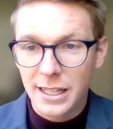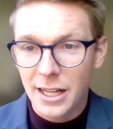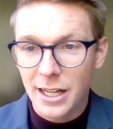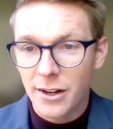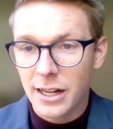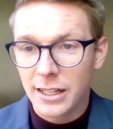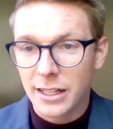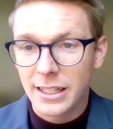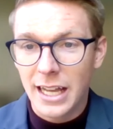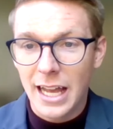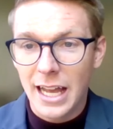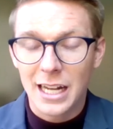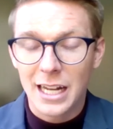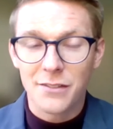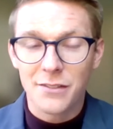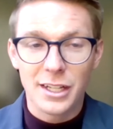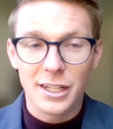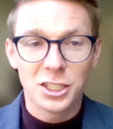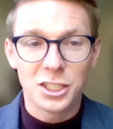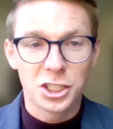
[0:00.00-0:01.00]
there at the end of
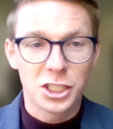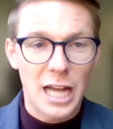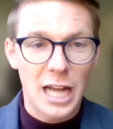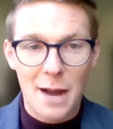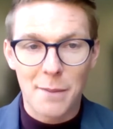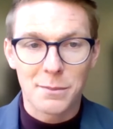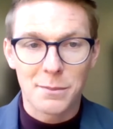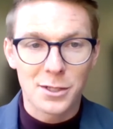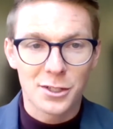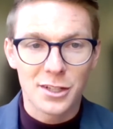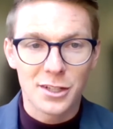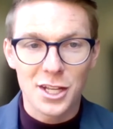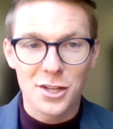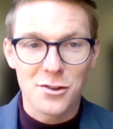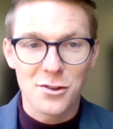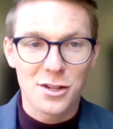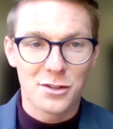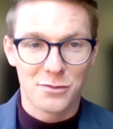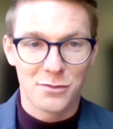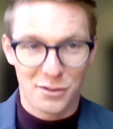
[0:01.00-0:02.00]
each chapter that
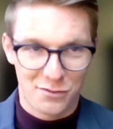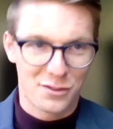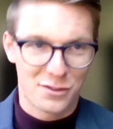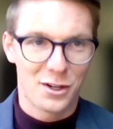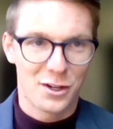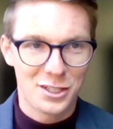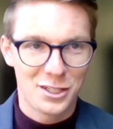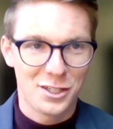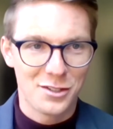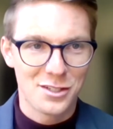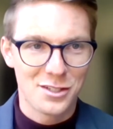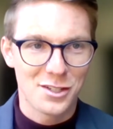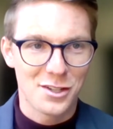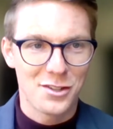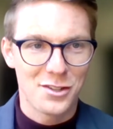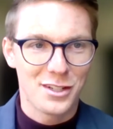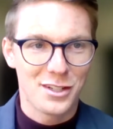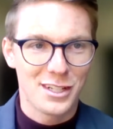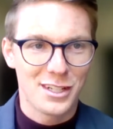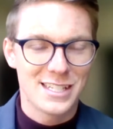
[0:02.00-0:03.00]
you can refer to. So
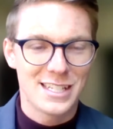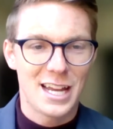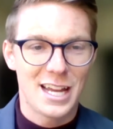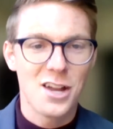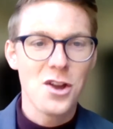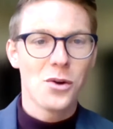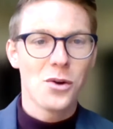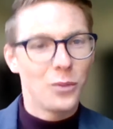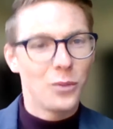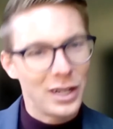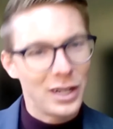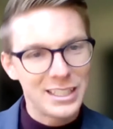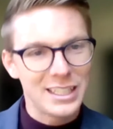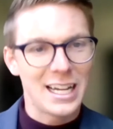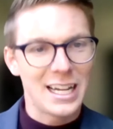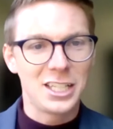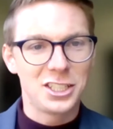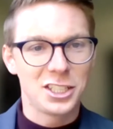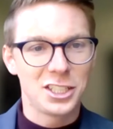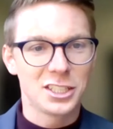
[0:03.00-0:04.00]
you can say, what did
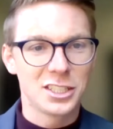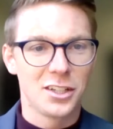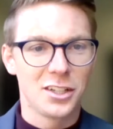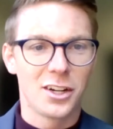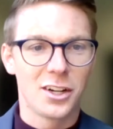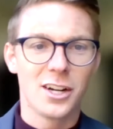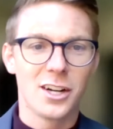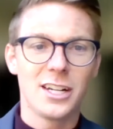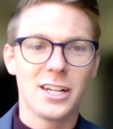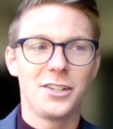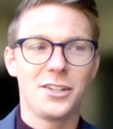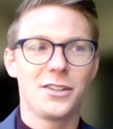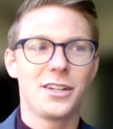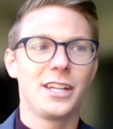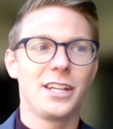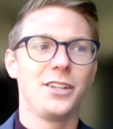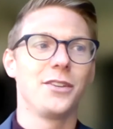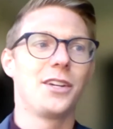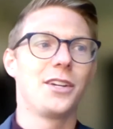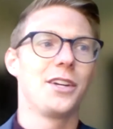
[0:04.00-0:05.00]
I just learn? And
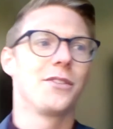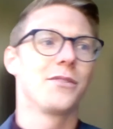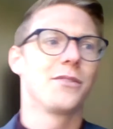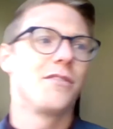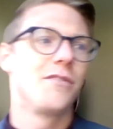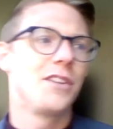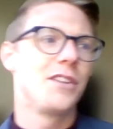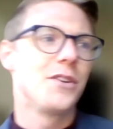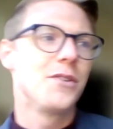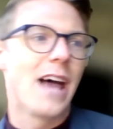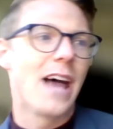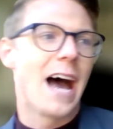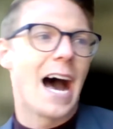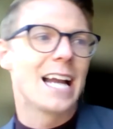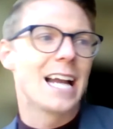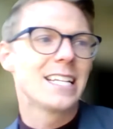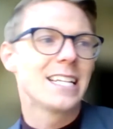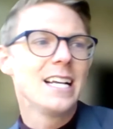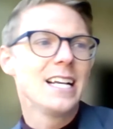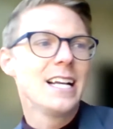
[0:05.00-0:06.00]
you can review
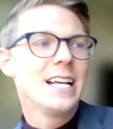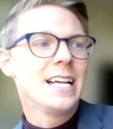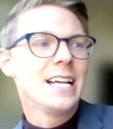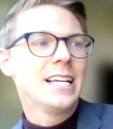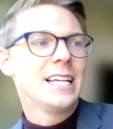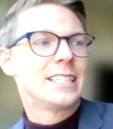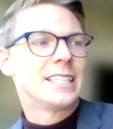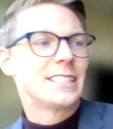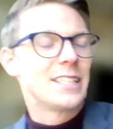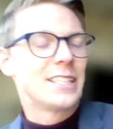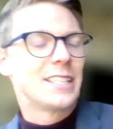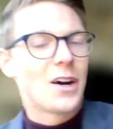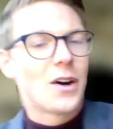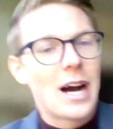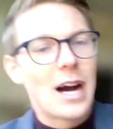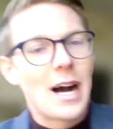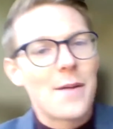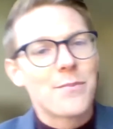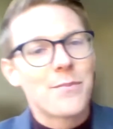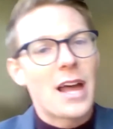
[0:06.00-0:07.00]
that. So
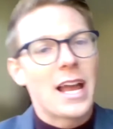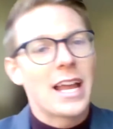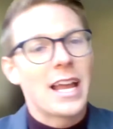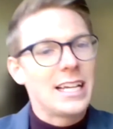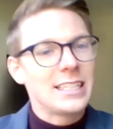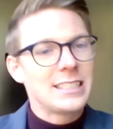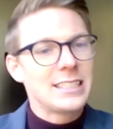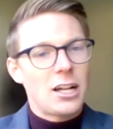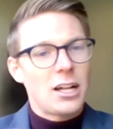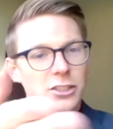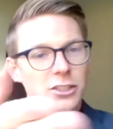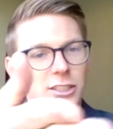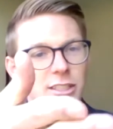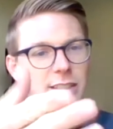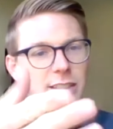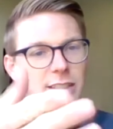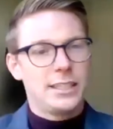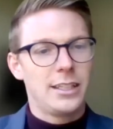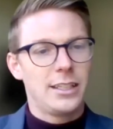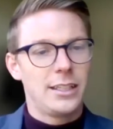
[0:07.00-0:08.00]
I guess I'll
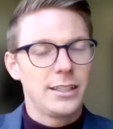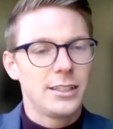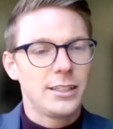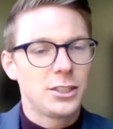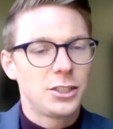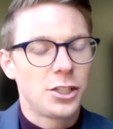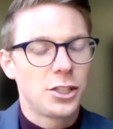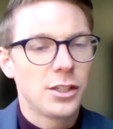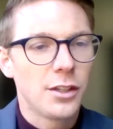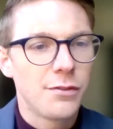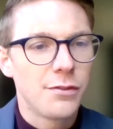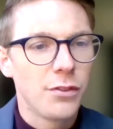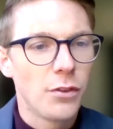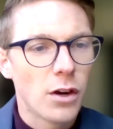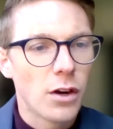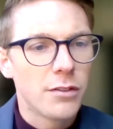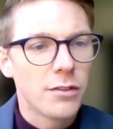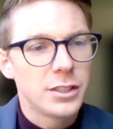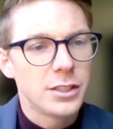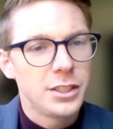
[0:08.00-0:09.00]
just turn the floor
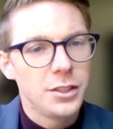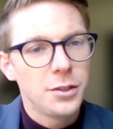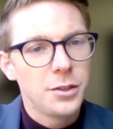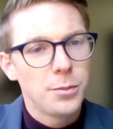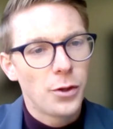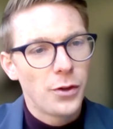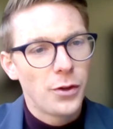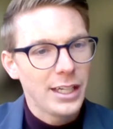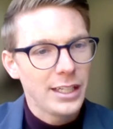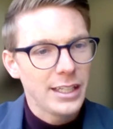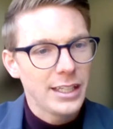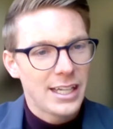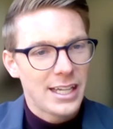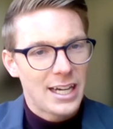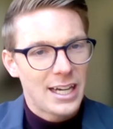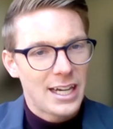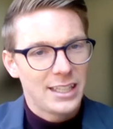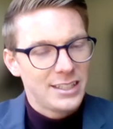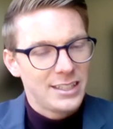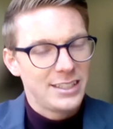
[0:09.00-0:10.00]
over to you quickly,
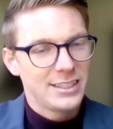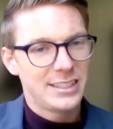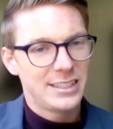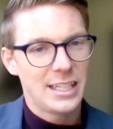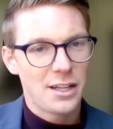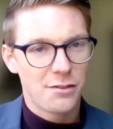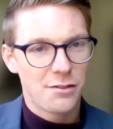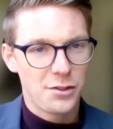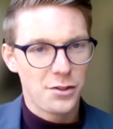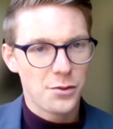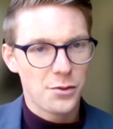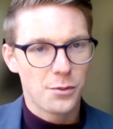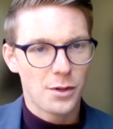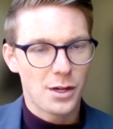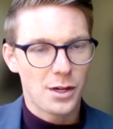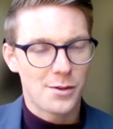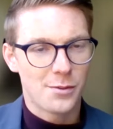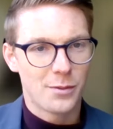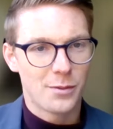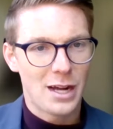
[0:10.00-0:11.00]
Katja, to say a few
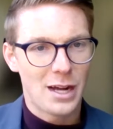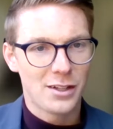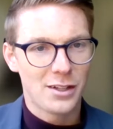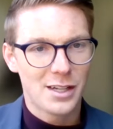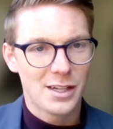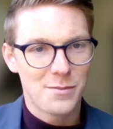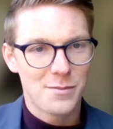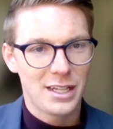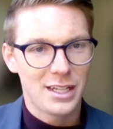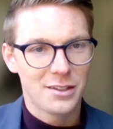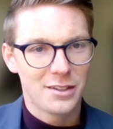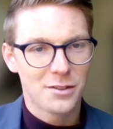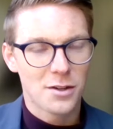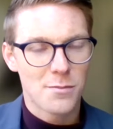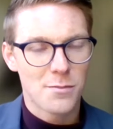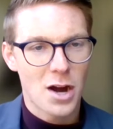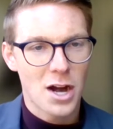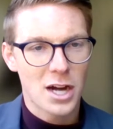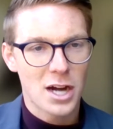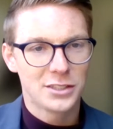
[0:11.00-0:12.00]
welcoming
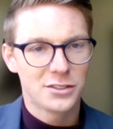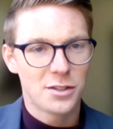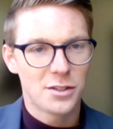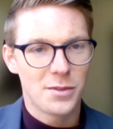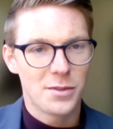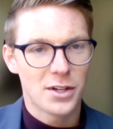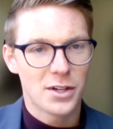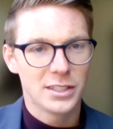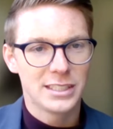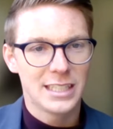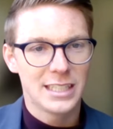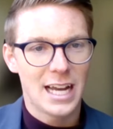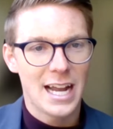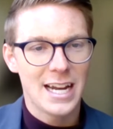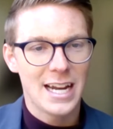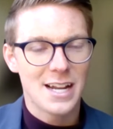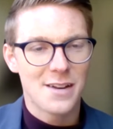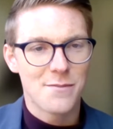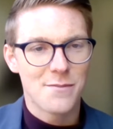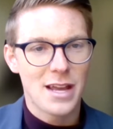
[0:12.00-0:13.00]
remarks from your
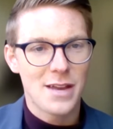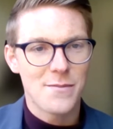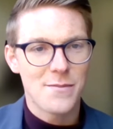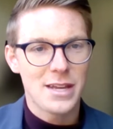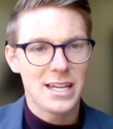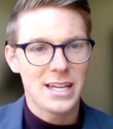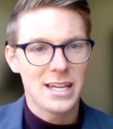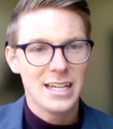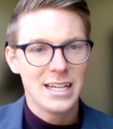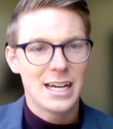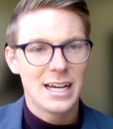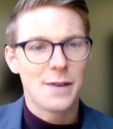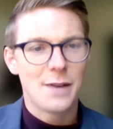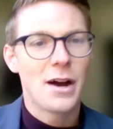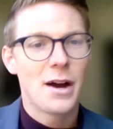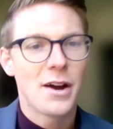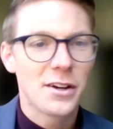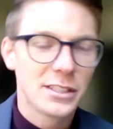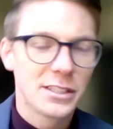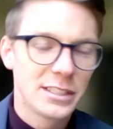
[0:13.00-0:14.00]
side, and maybe
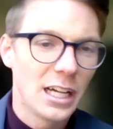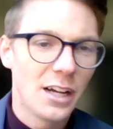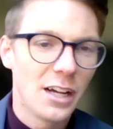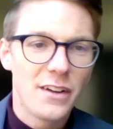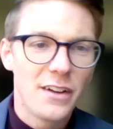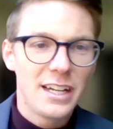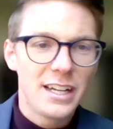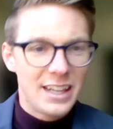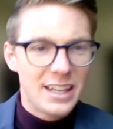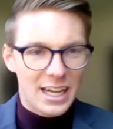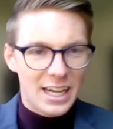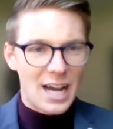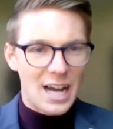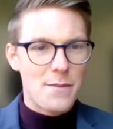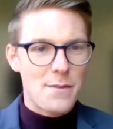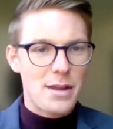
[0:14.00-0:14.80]
about yourself, anything I